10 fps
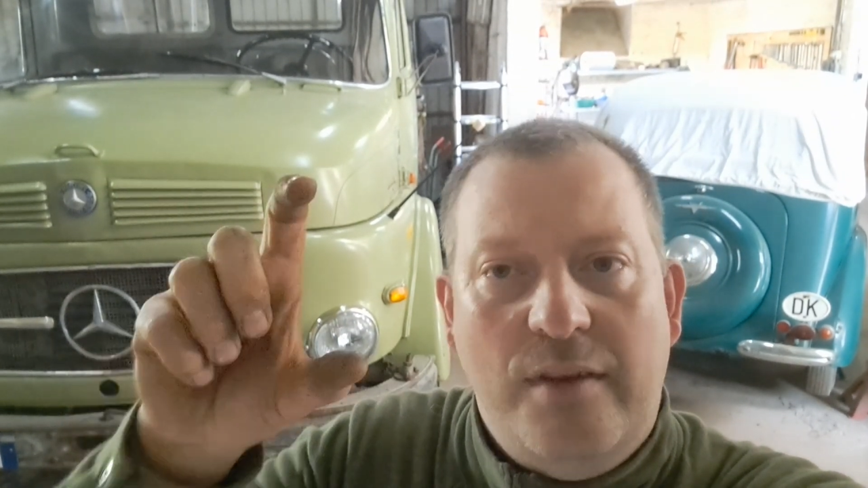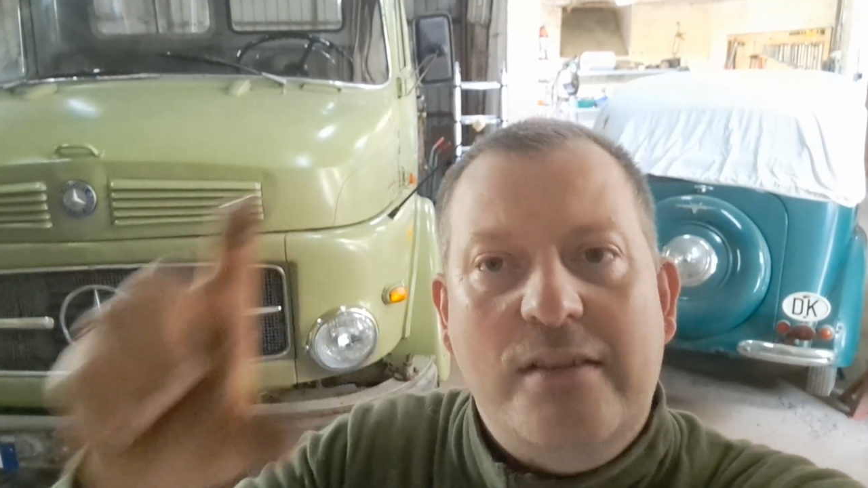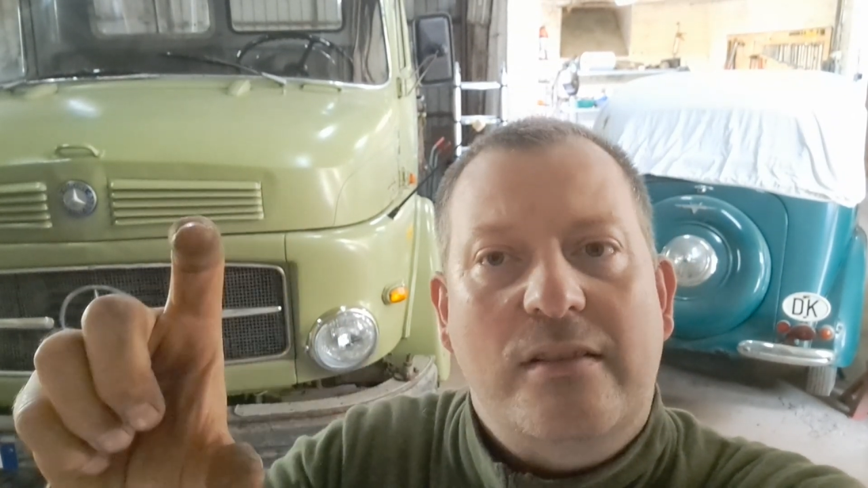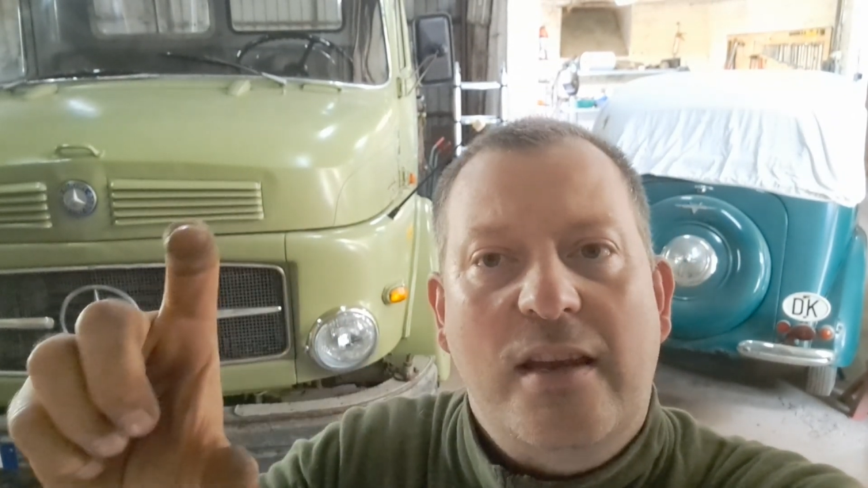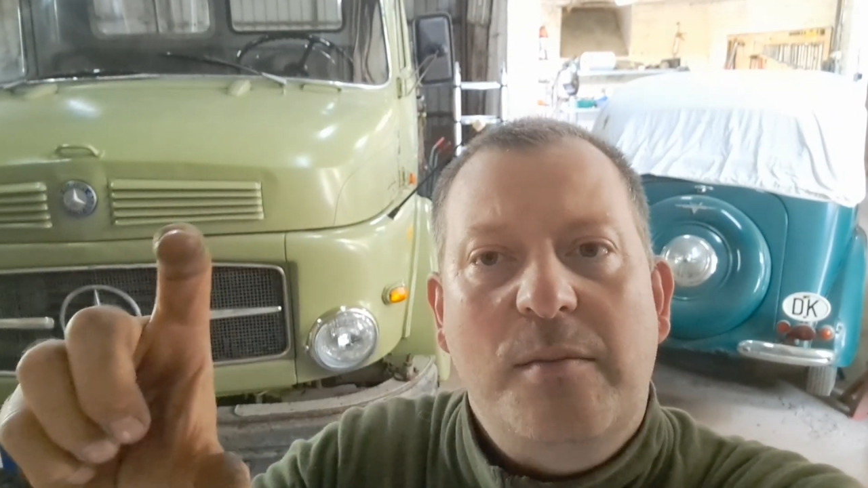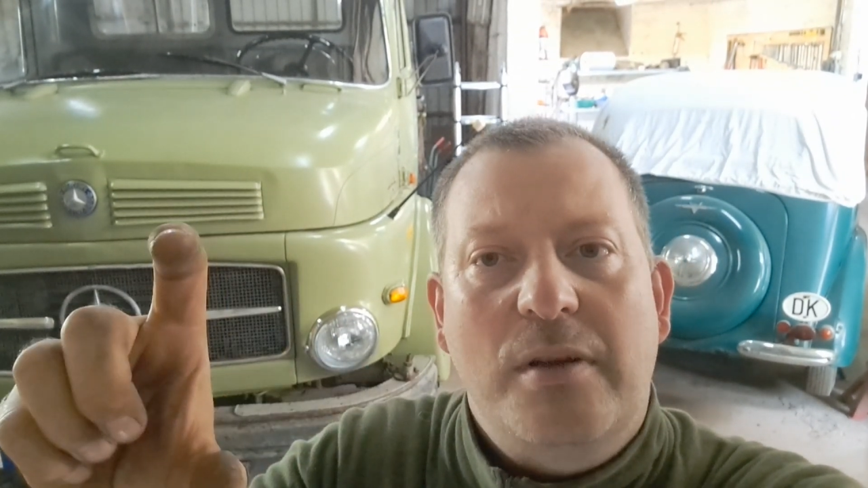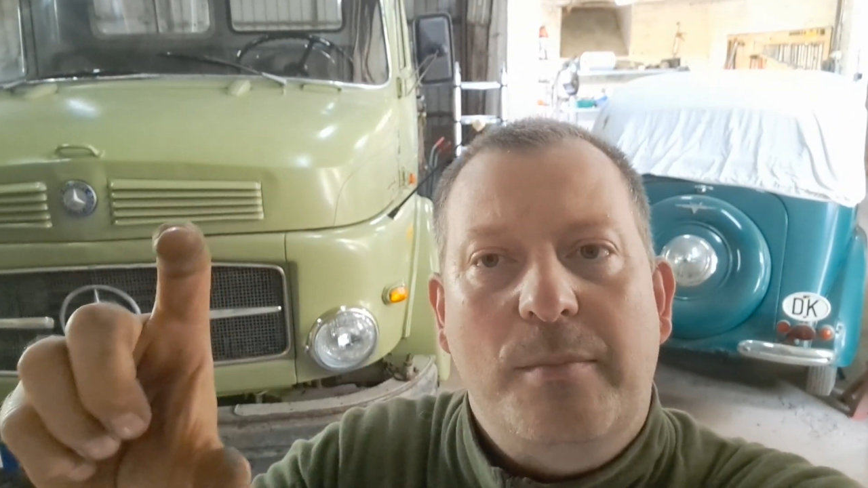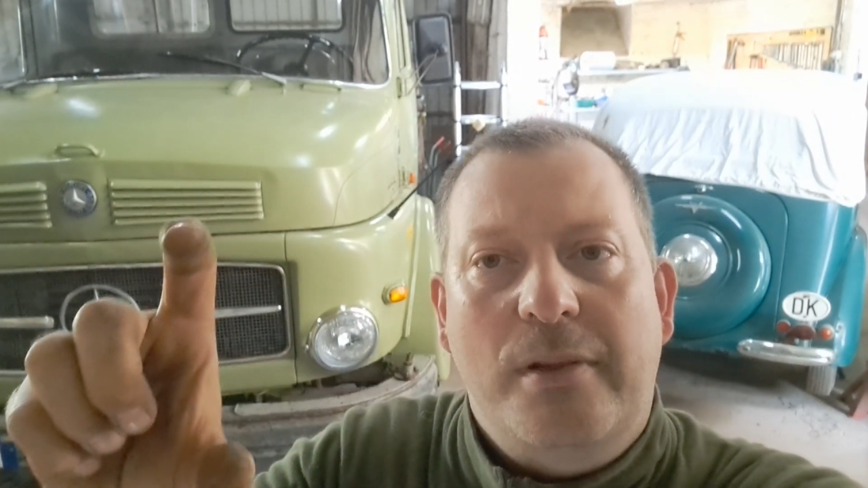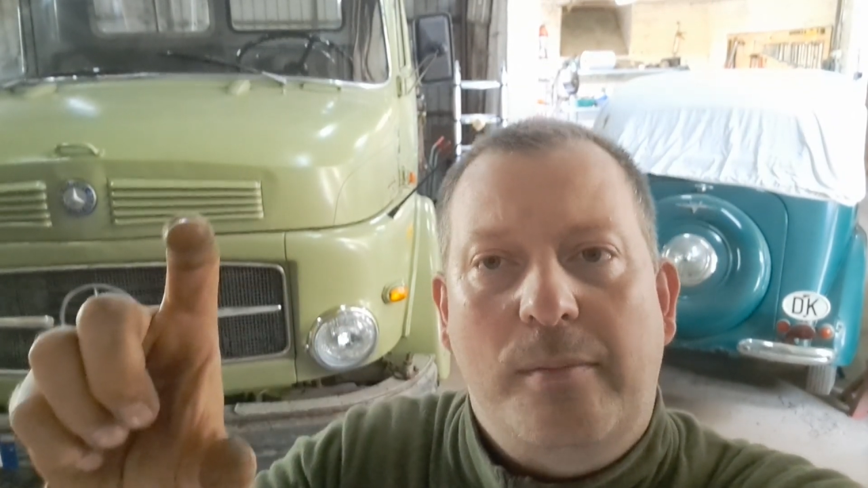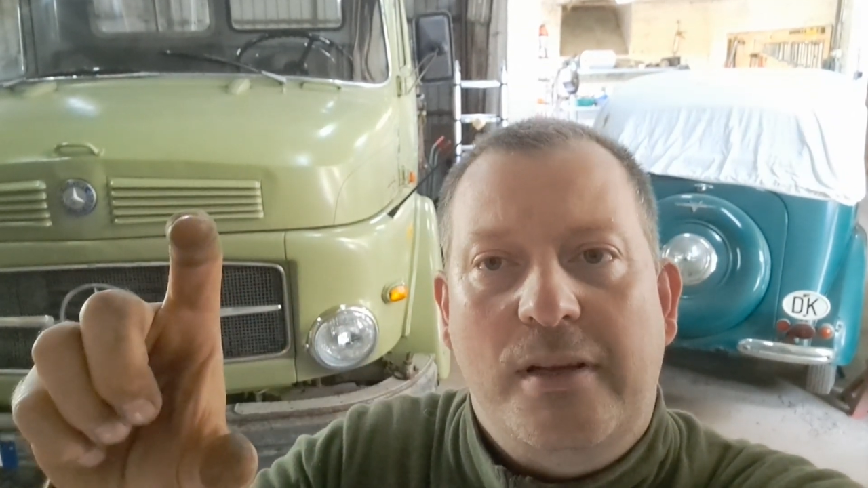that's the kingpin
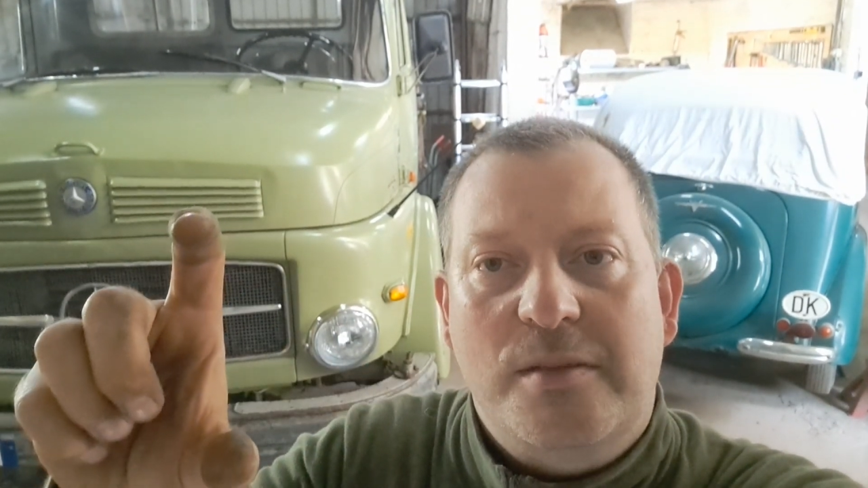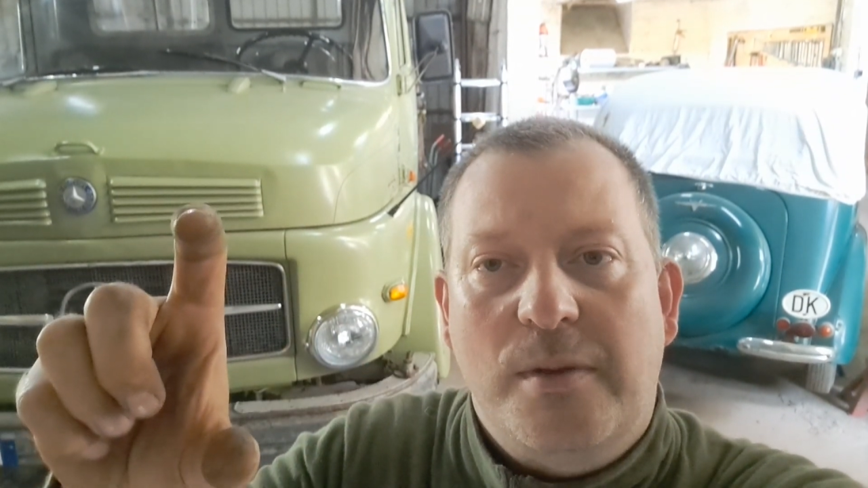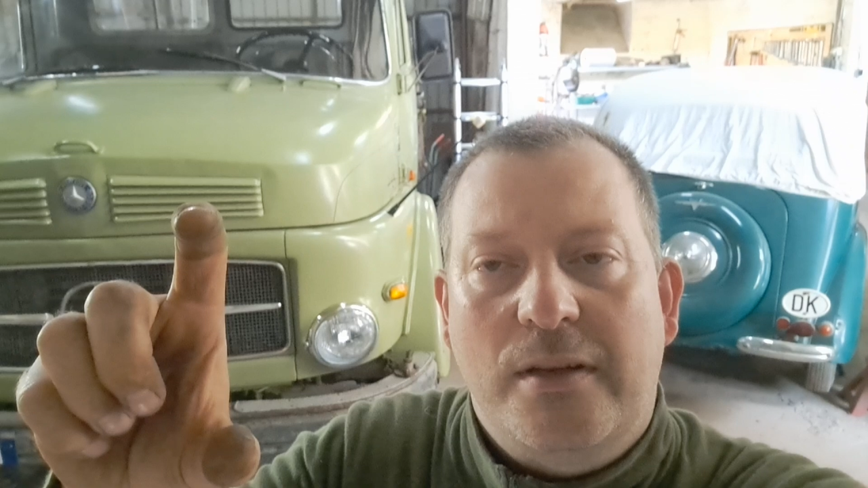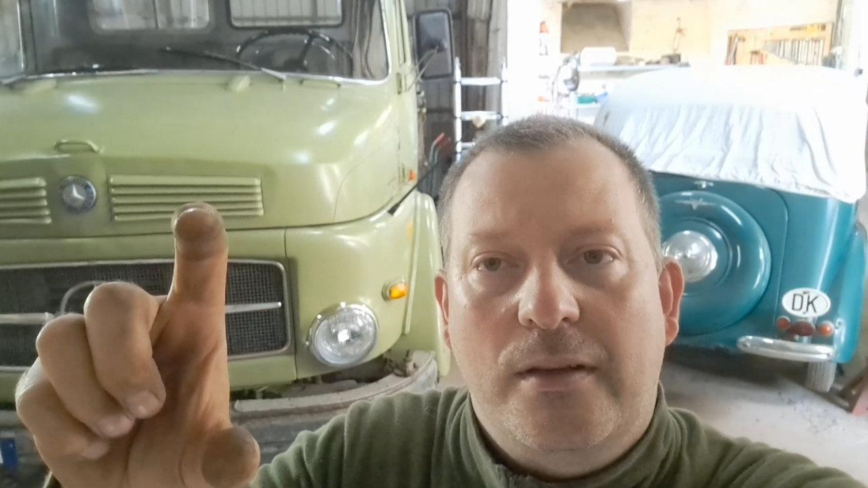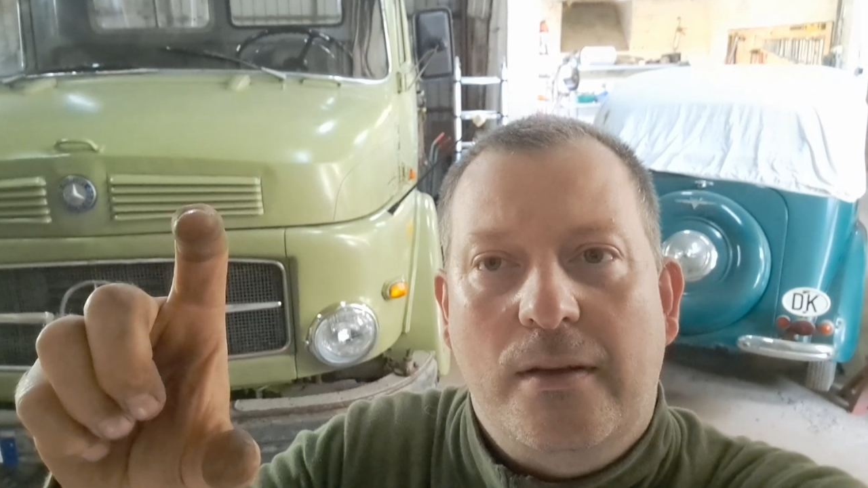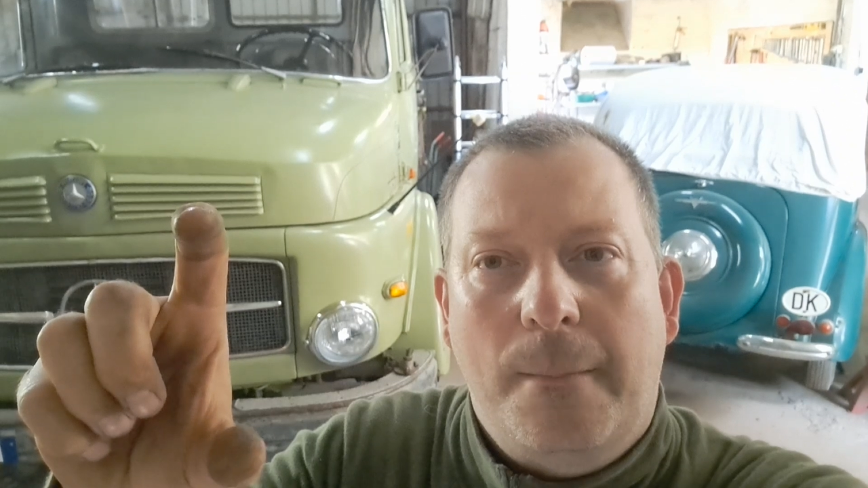placement.